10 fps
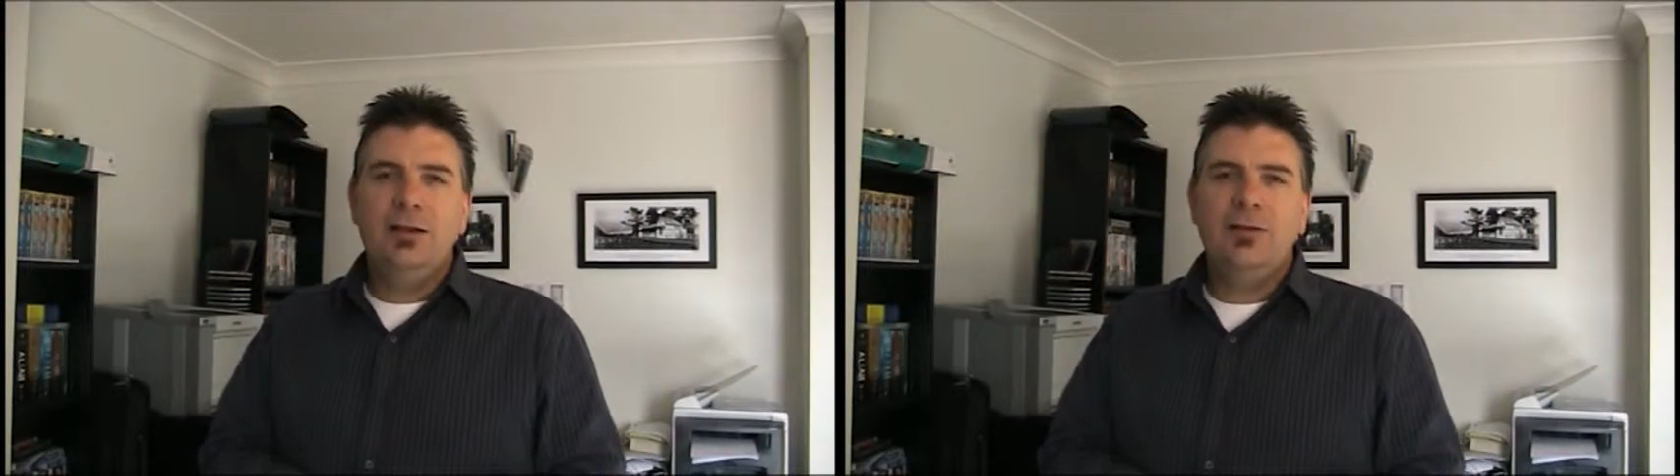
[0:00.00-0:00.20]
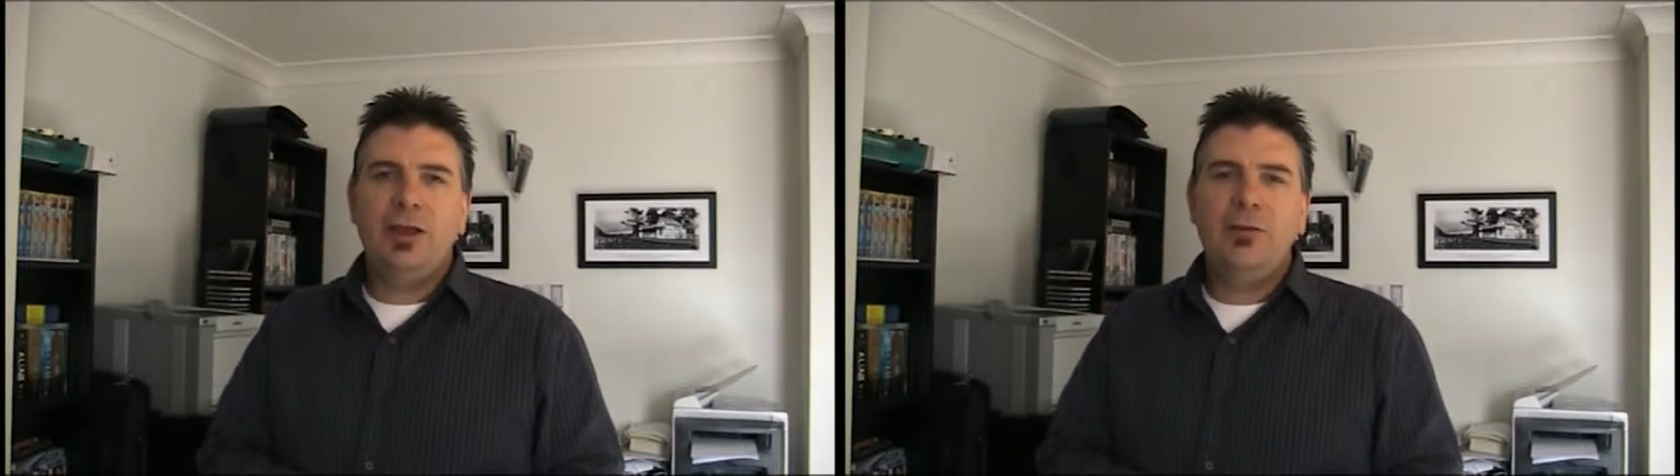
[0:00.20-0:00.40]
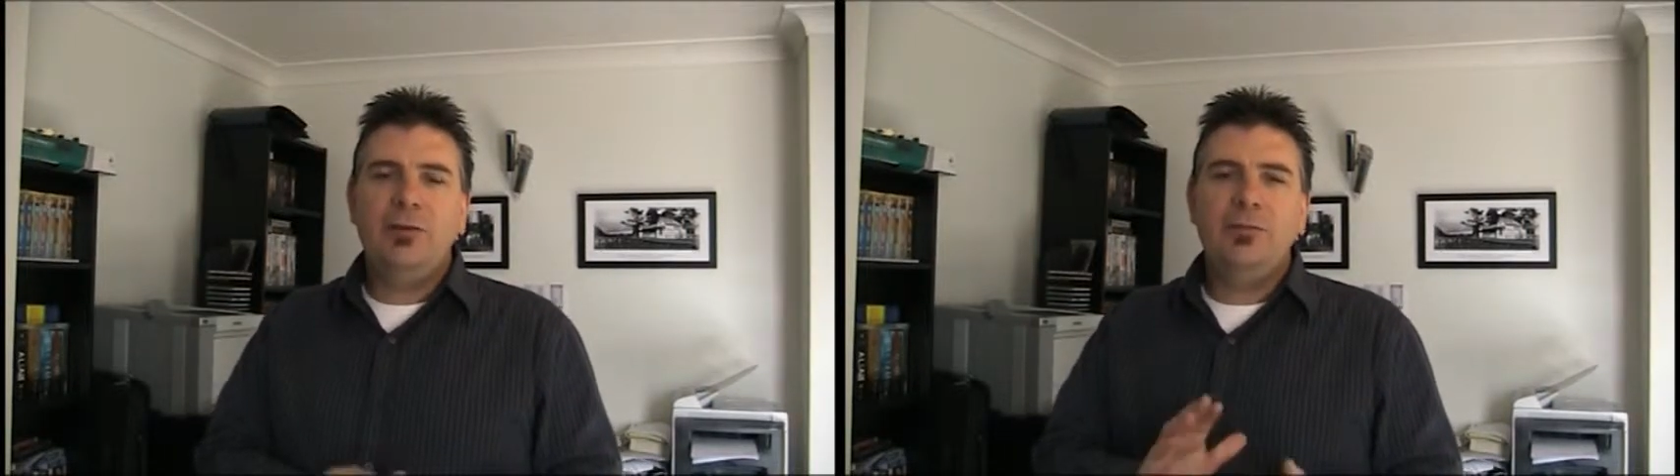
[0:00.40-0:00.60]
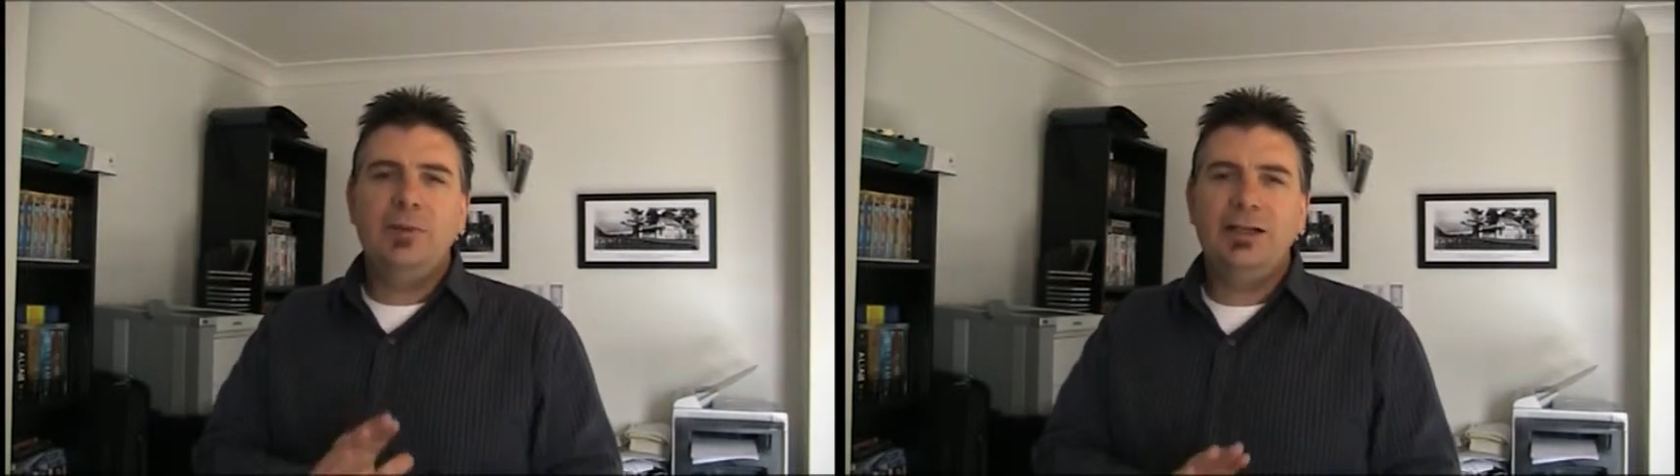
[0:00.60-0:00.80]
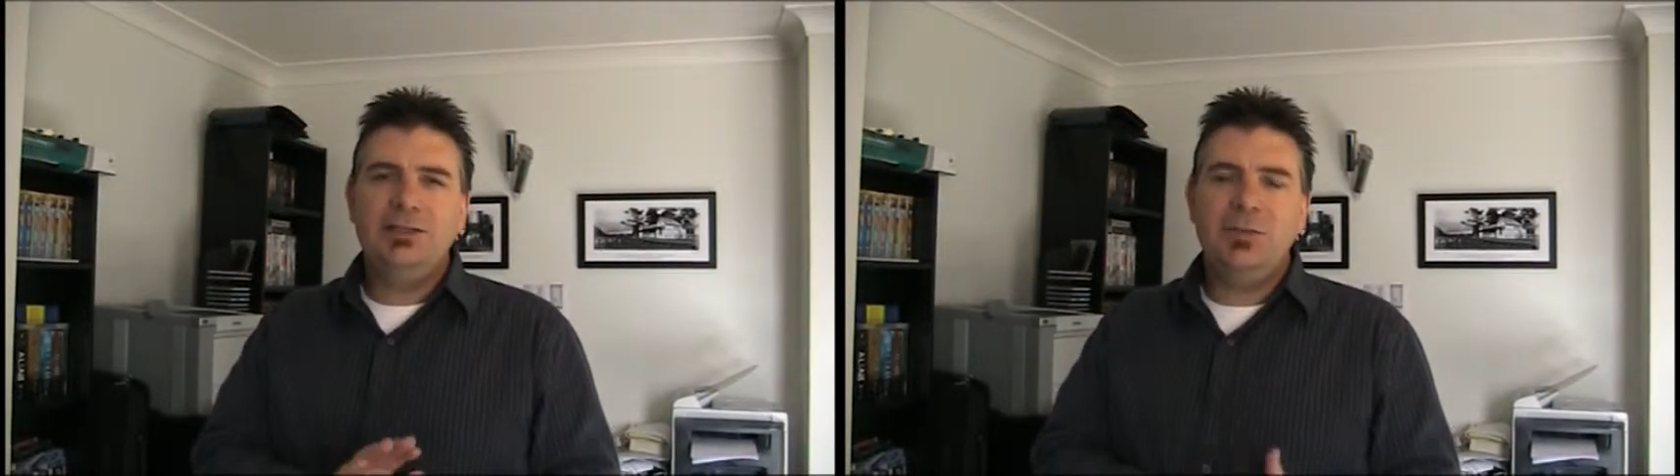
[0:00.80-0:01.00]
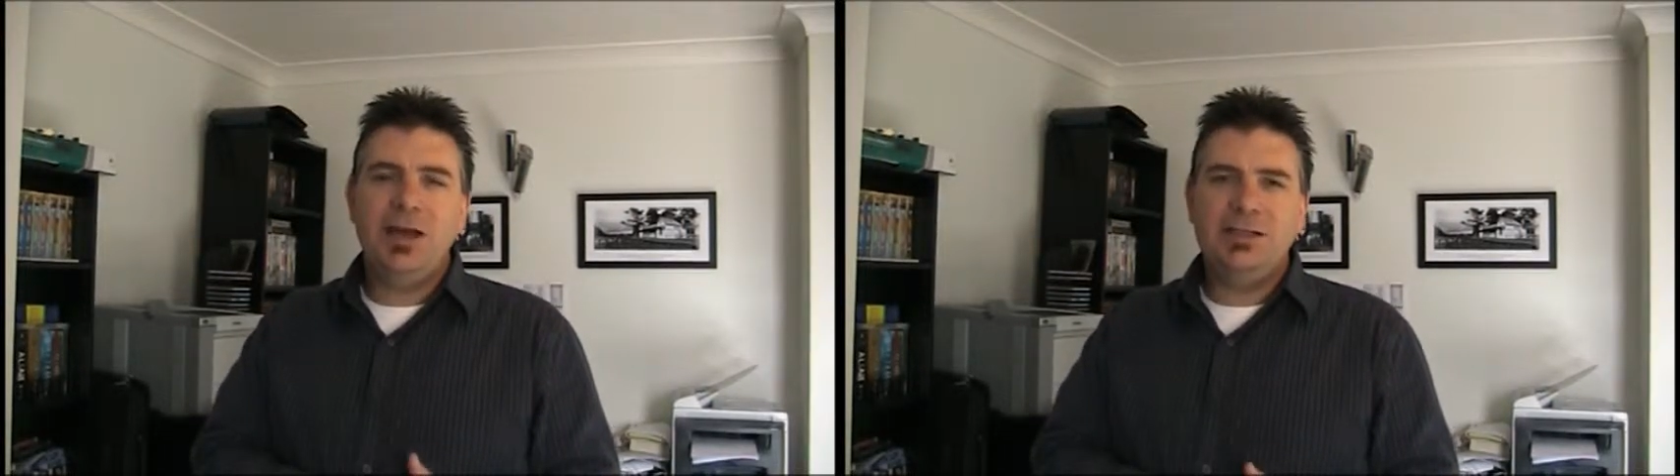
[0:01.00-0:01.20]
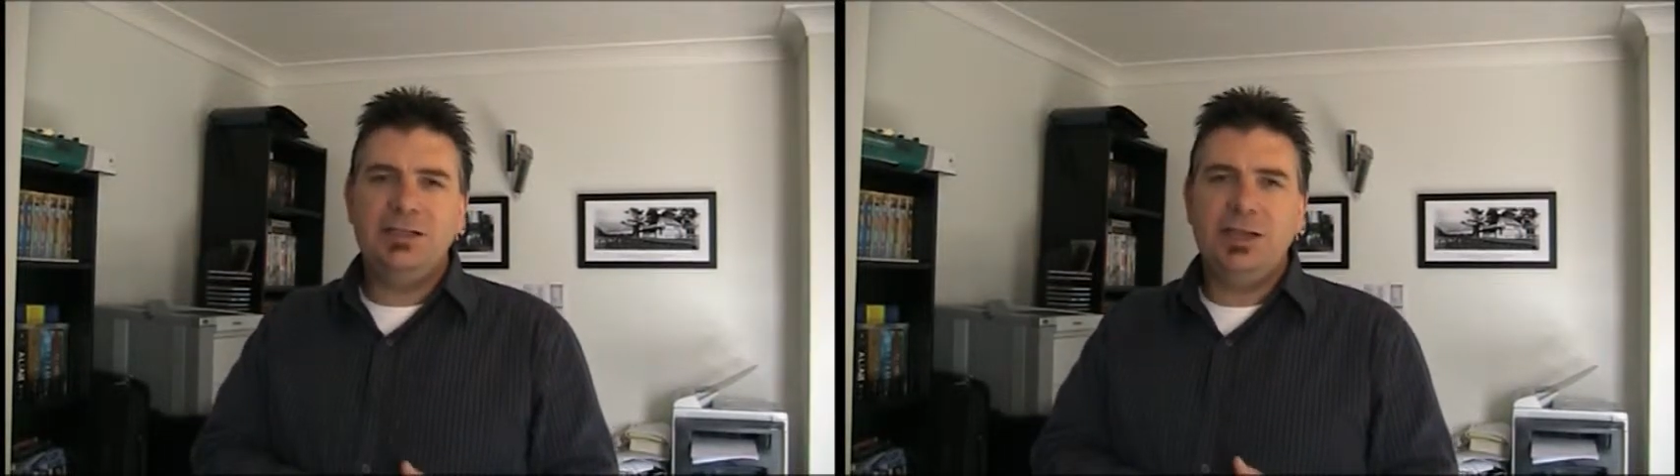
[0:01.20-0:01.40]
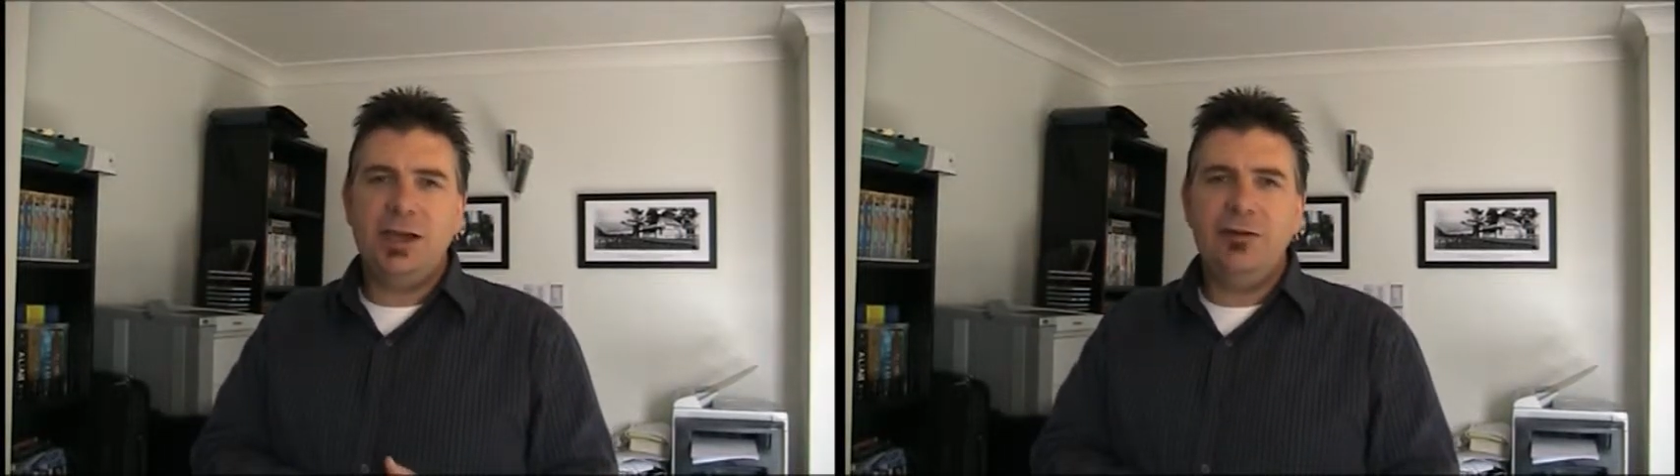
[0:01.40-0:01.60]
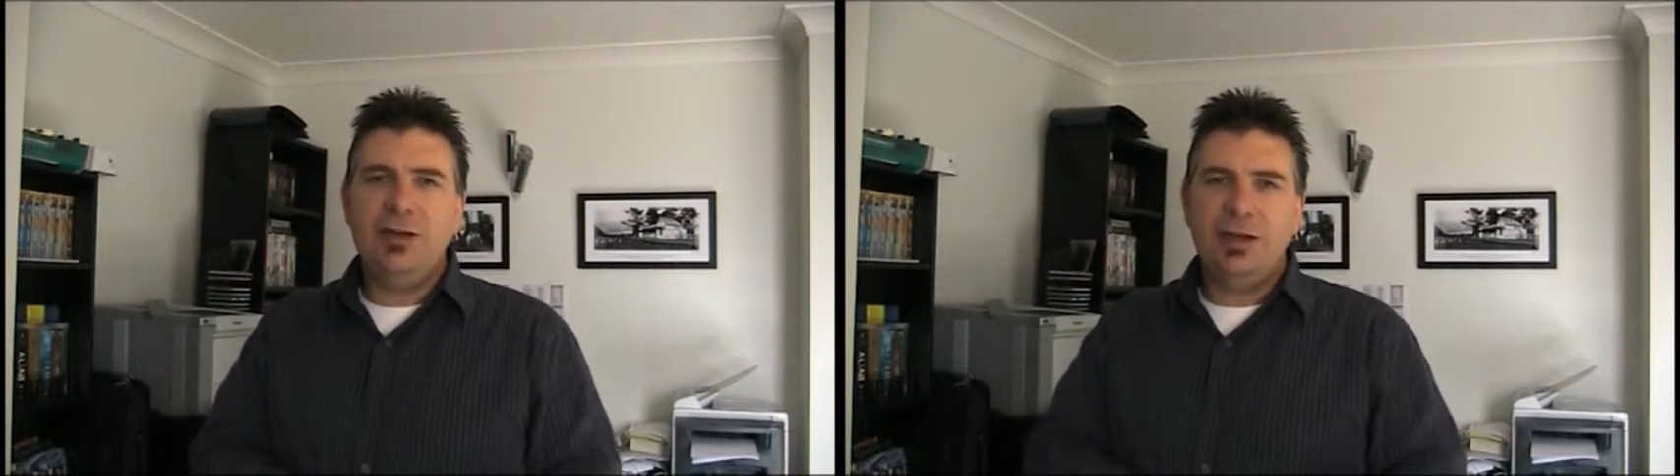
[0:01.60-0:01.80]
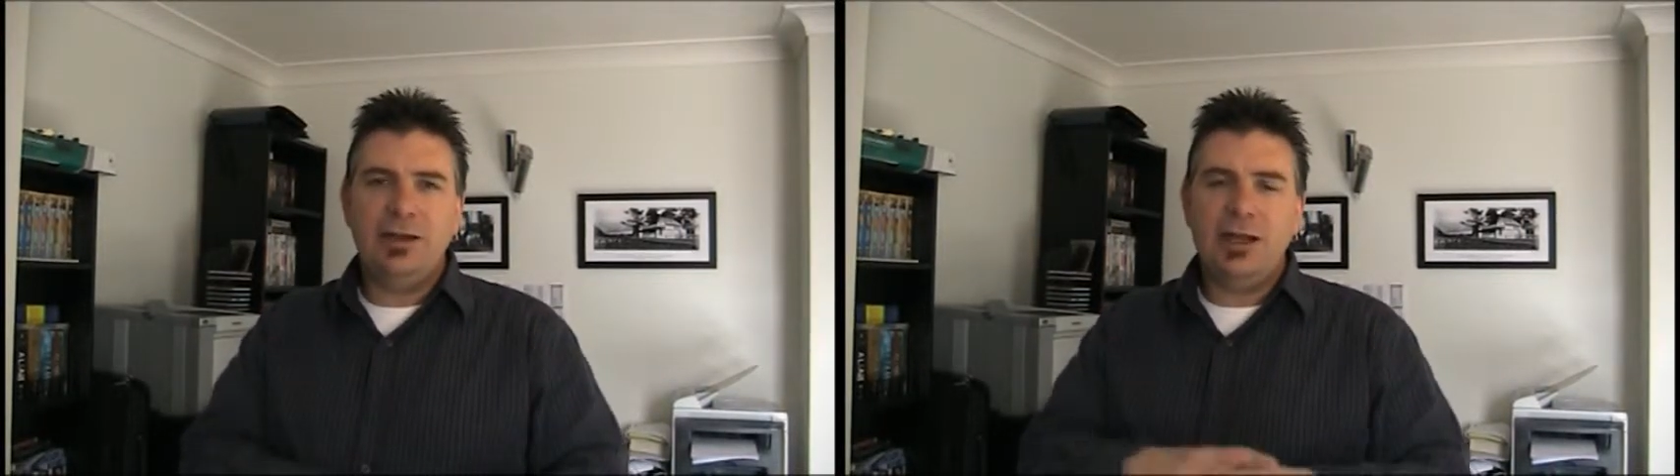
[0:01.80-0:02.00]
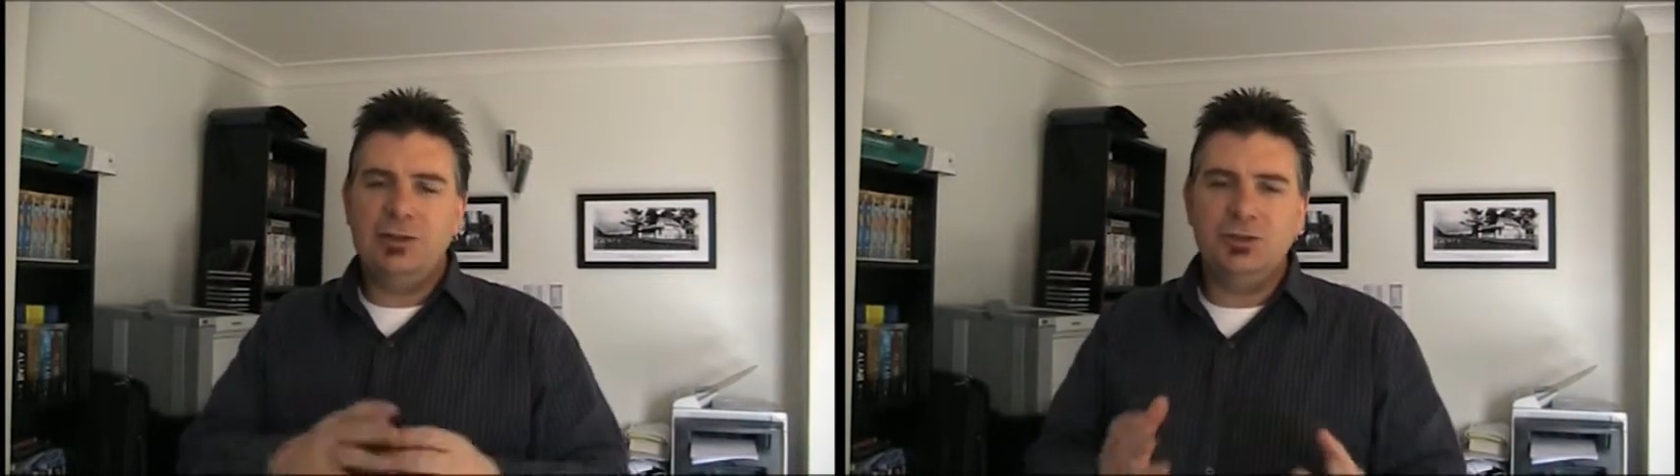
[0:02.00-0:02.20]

So to Pastor Terry and